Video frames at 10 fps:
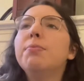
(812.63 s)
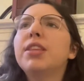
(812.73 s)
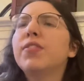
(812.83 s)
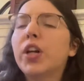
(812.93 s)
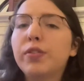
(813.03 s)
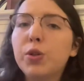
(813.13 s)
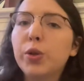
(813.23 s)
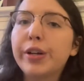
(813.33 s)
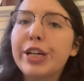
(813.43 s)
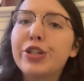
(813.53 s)
They've got a few
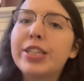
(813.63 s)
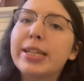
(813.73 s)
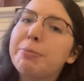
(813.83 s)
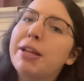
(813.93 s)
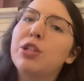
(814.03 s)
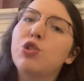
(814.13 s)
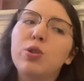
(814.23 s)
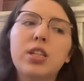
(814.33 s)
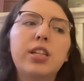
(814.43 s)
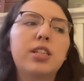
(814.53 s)
locations in
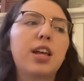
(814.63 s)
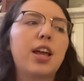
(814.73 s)
Massachusetts,